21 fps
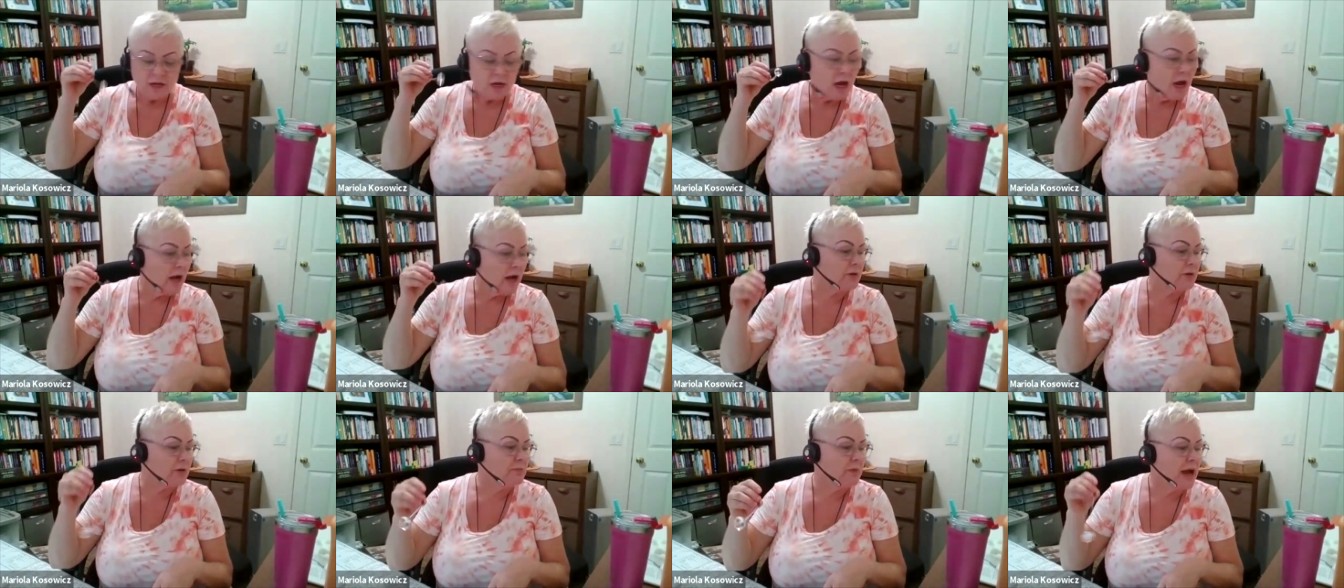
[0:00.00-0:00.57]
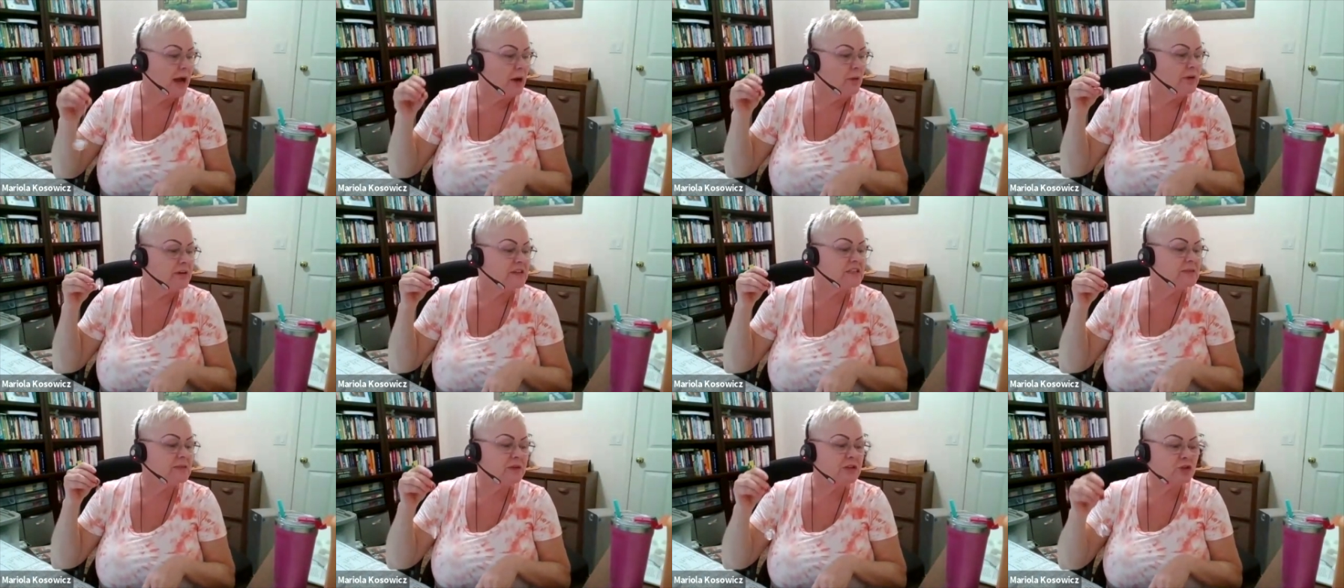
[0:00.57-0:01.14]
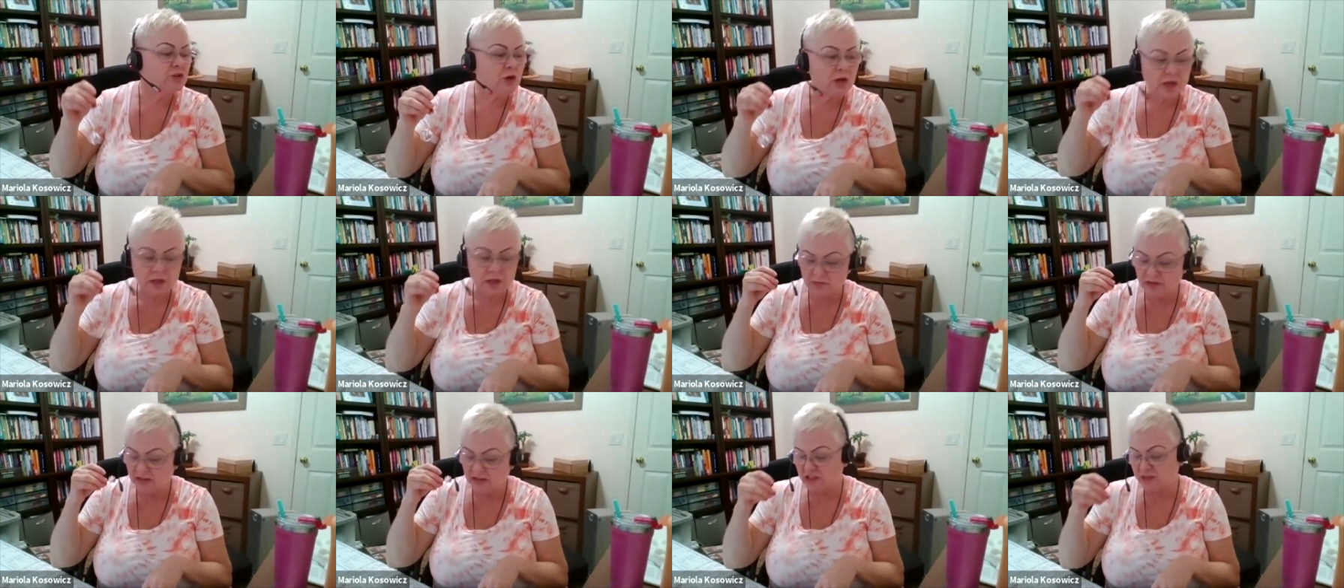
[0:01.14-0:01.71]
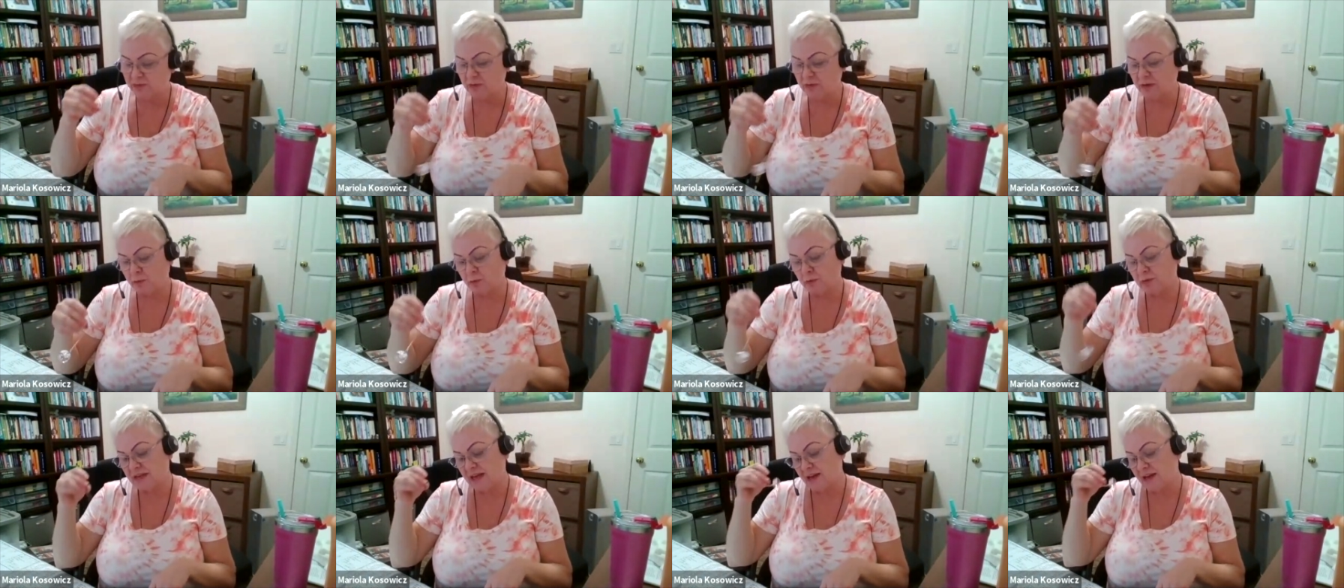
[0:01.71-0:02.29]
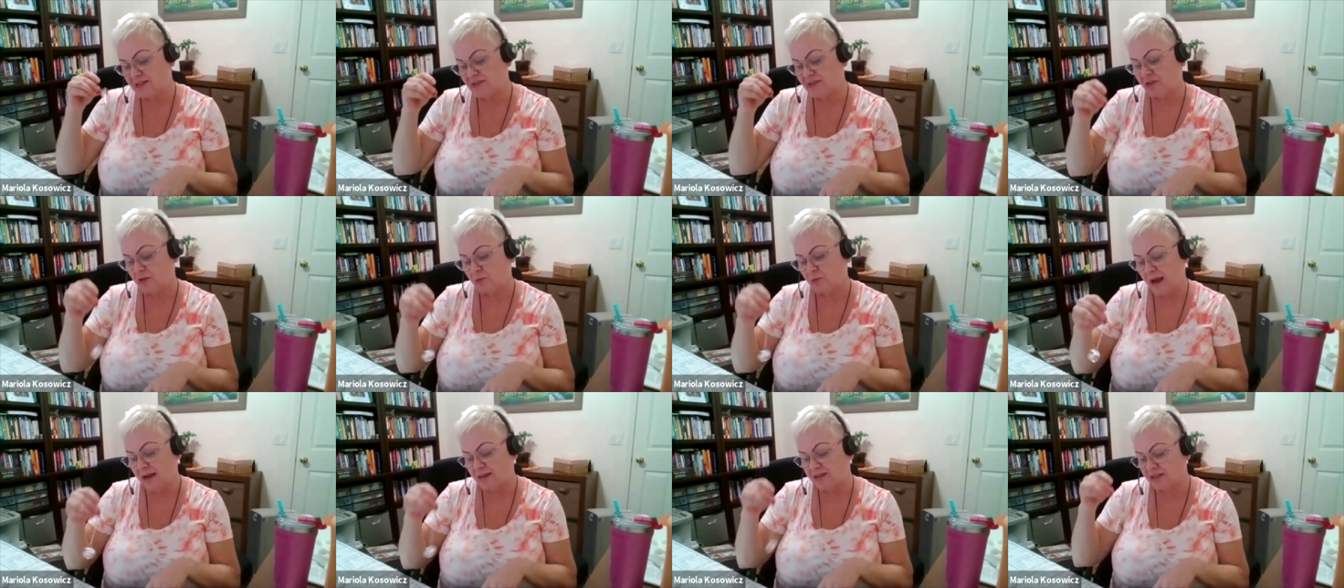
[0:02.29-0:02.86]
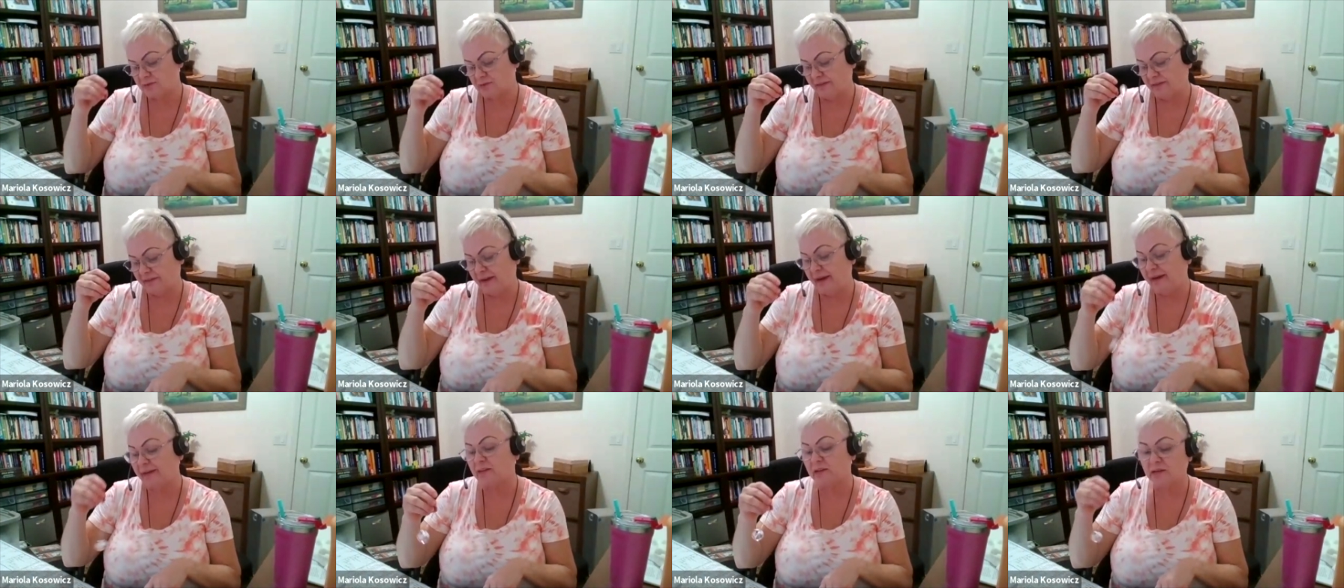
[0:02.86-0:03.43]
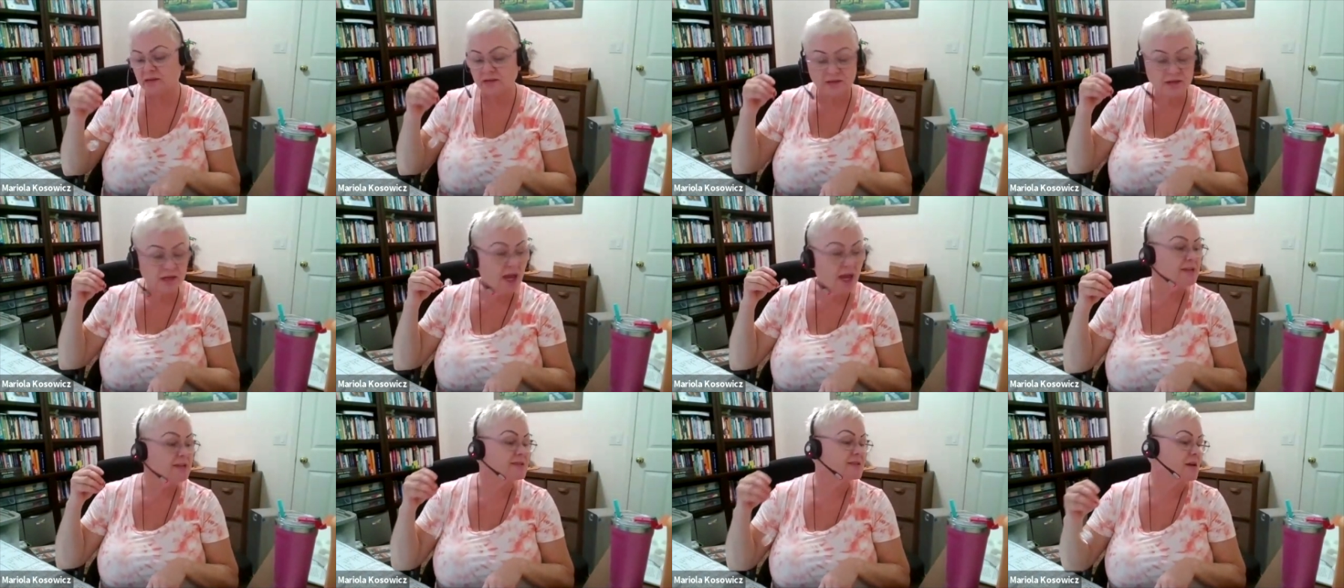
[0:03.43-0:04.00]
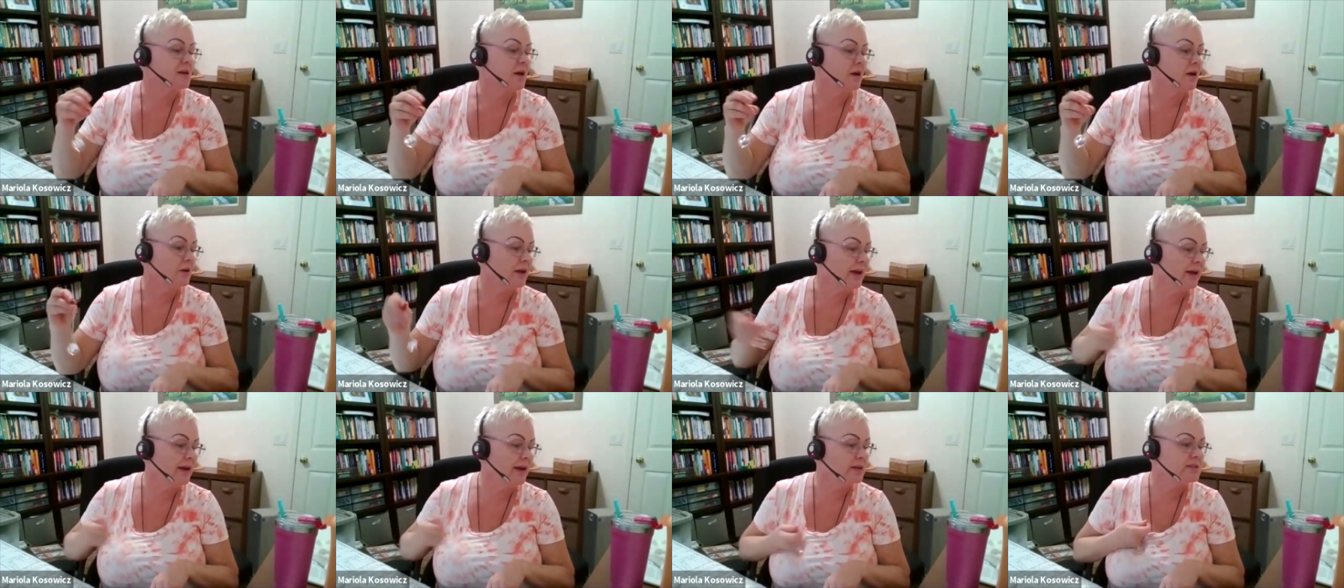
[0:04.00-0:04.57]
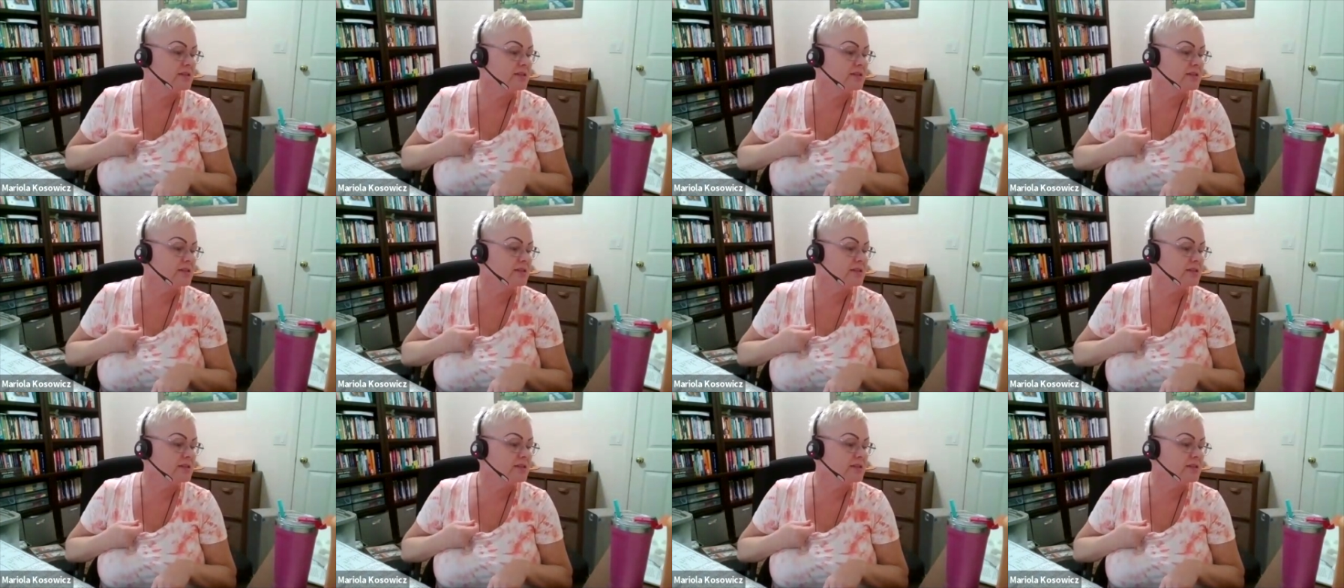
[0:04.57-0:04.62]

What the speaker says: Are our spiritual committees minimum size for maximum effect? Yes. Okay.